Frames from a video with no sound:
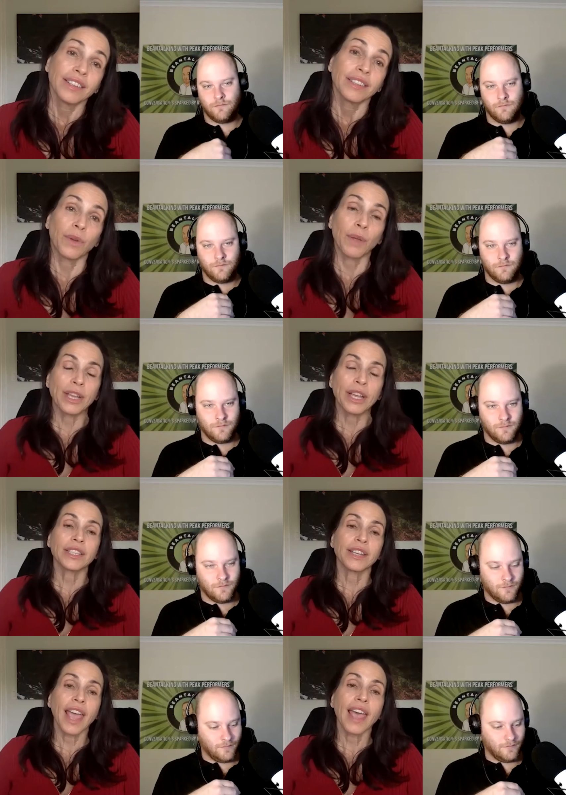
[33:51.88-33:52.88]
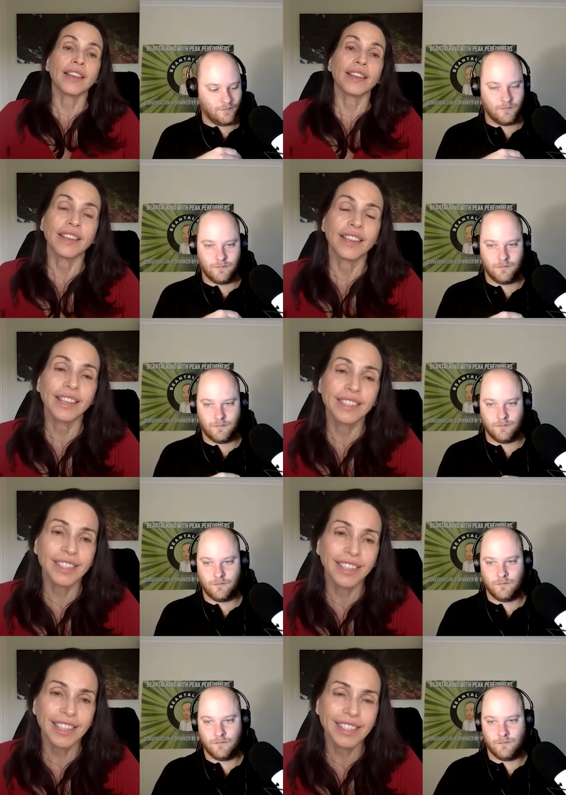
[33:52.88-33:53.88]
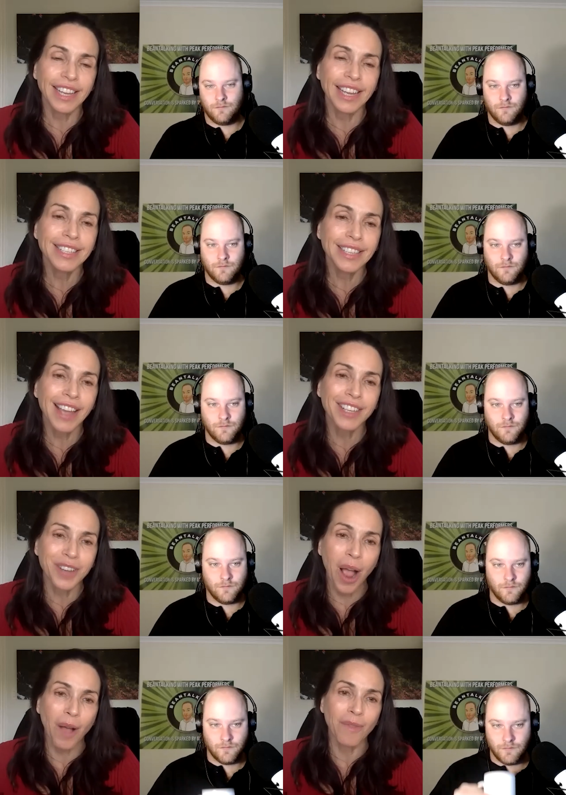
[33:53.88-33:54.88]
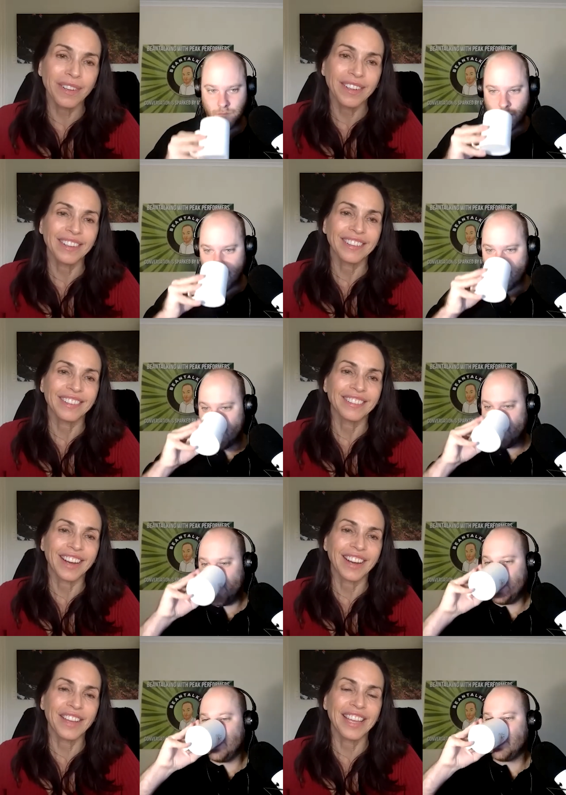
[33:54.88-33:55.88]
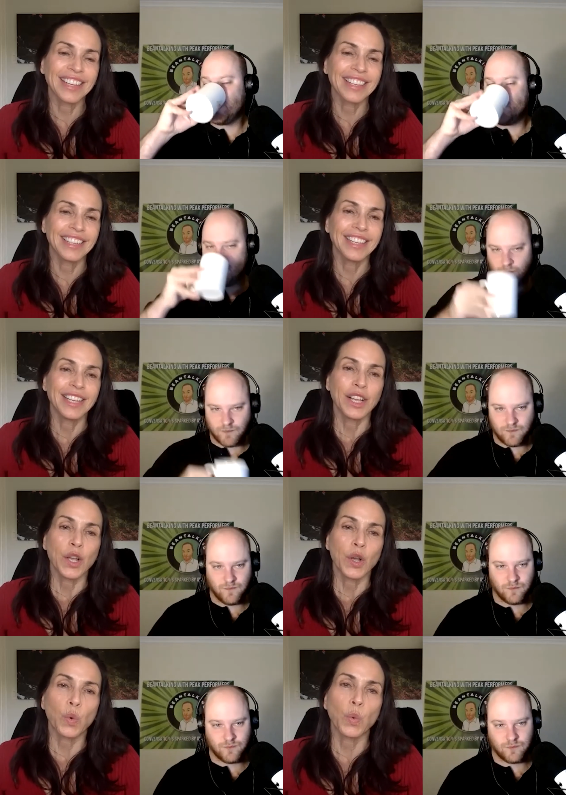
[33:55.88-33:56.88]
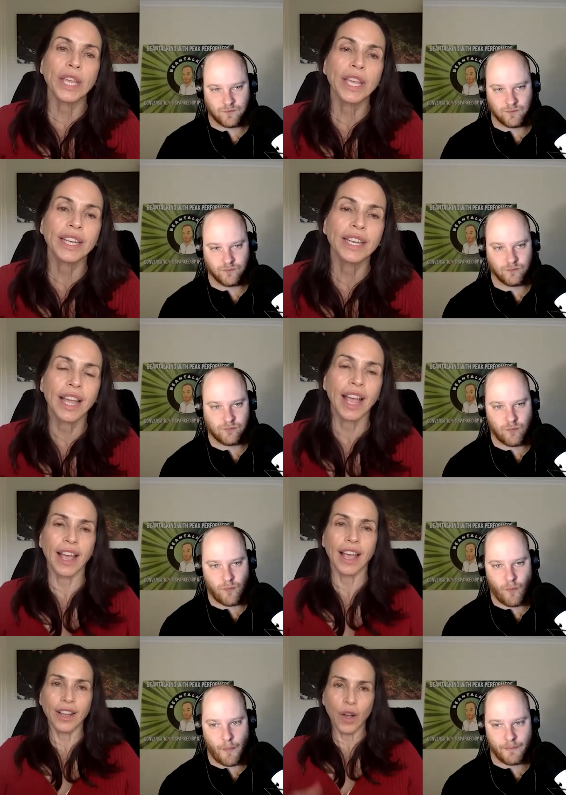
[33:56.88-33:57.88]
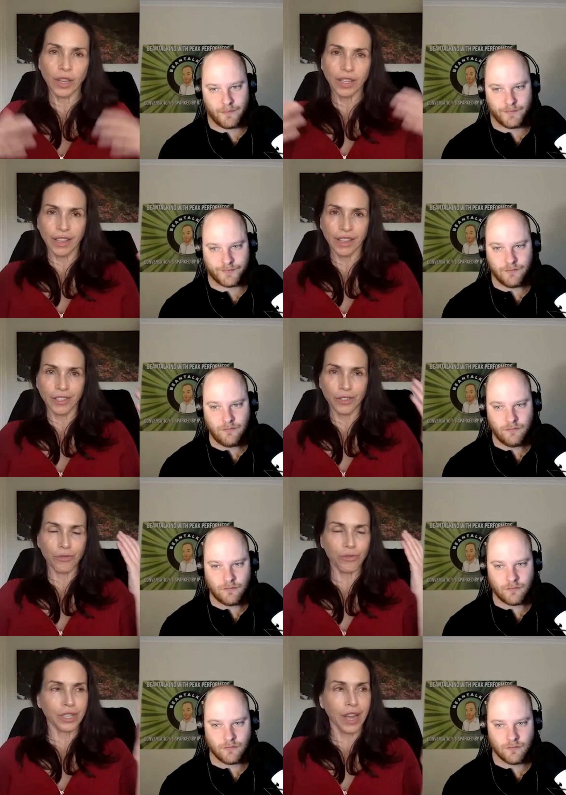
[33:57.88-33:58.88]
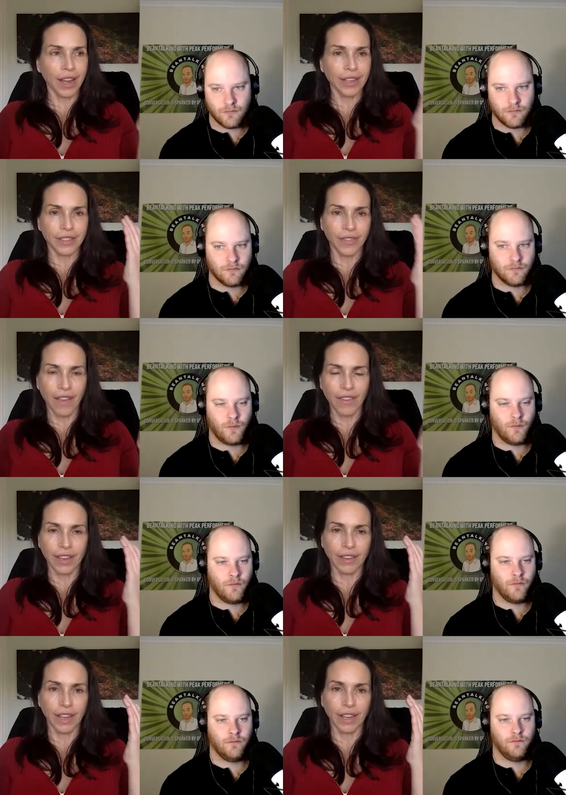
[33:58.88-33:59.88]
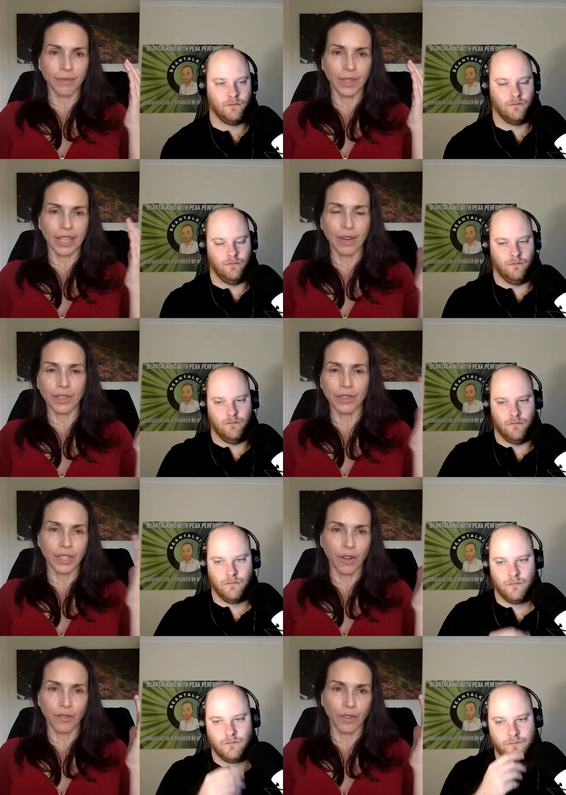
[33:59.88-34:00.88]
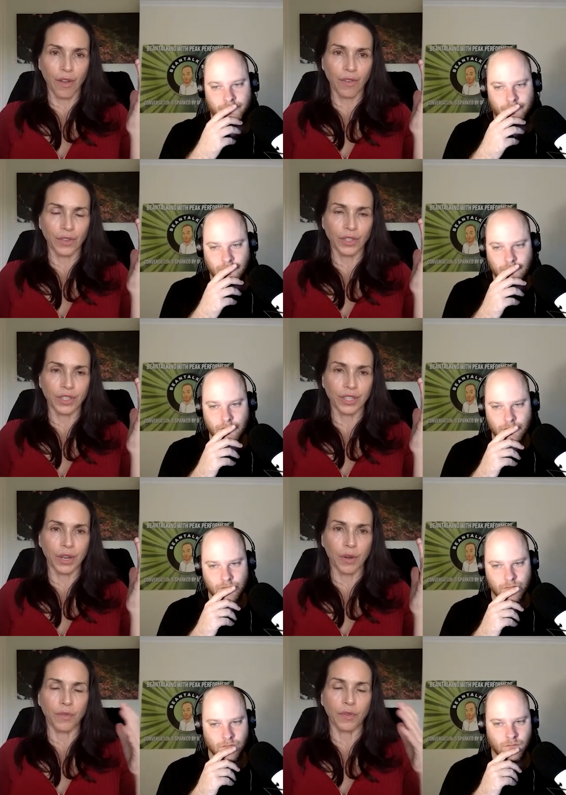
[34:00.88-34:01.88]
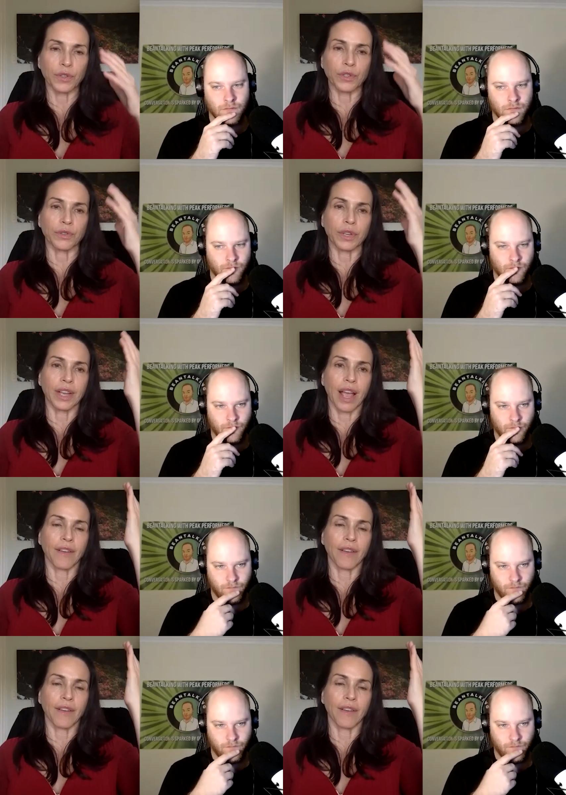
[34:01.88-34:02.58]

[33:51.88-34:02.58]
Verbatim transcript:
Speaker 1: Well, because again, it's an inside job, right? We can. I call it, there's two sides of having the language of self-love, which is, you know, first you can have